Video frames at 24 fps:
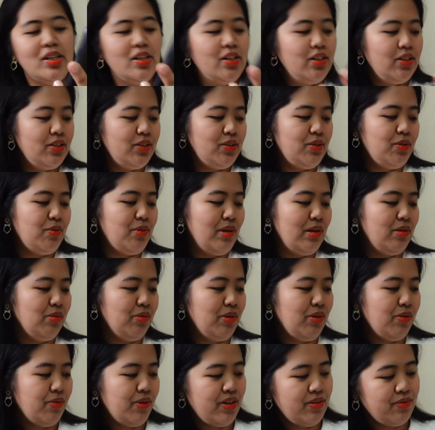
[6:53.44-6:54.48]
So while
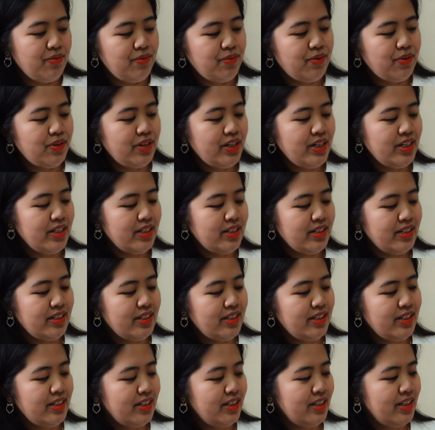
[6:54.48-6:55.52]
we wait for it,
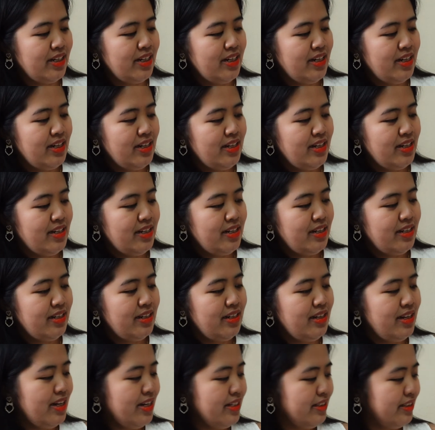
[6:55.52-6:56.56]

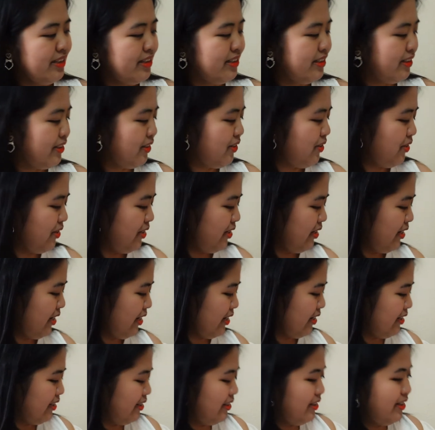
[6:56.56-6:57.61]
let's
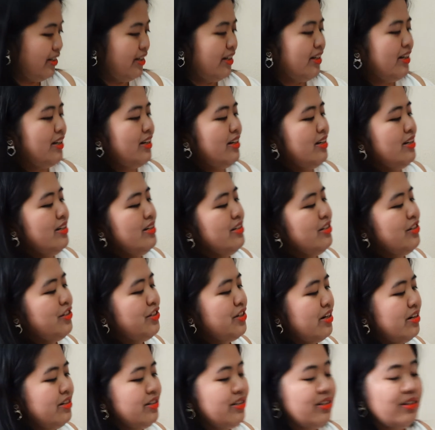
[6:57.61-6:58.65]
connect the
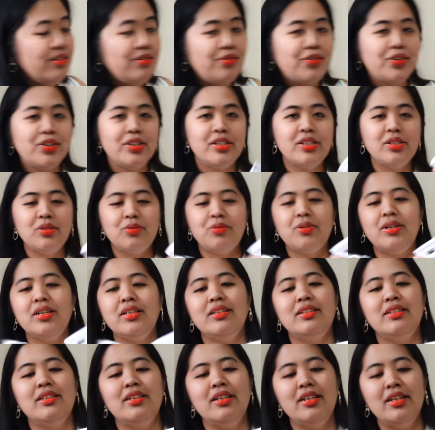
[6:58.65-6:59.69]
charger for this one.
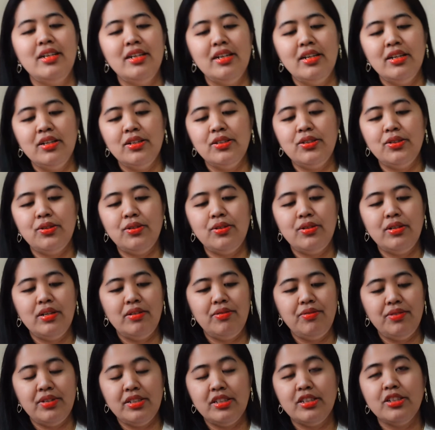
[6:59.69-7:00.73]
So
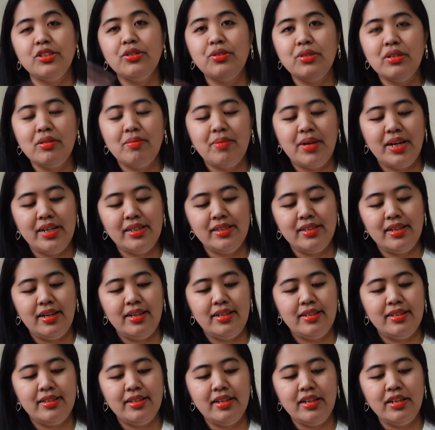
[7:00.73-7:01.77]
if it's new device,
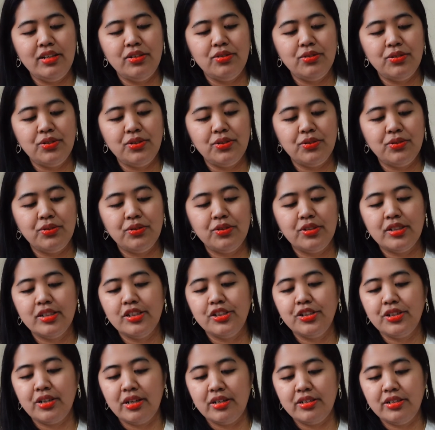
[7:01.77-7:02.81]
I think you should
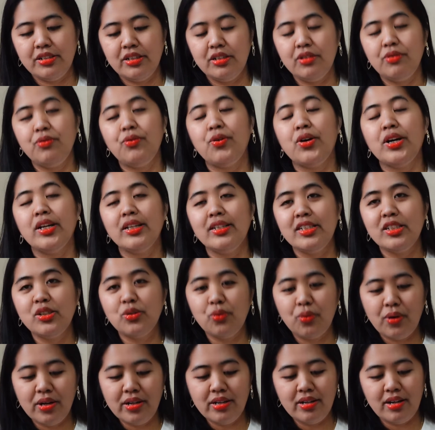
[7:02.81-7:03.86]
charge it for at least
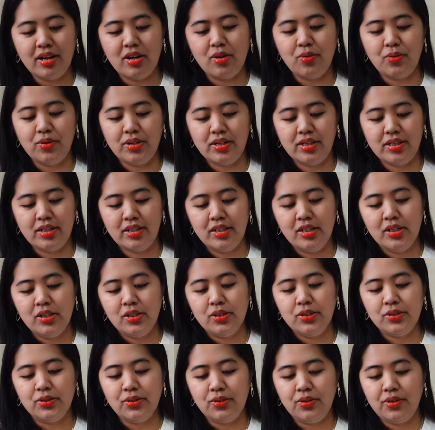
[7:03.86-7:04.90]
1 hour.
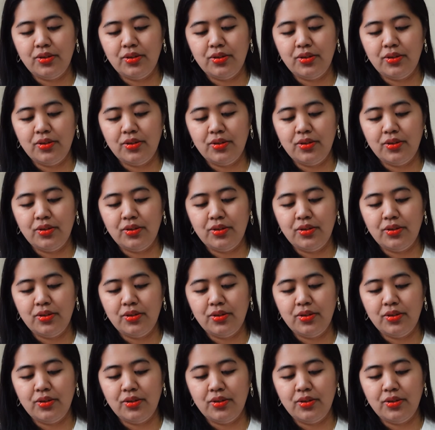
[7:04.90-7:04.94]
So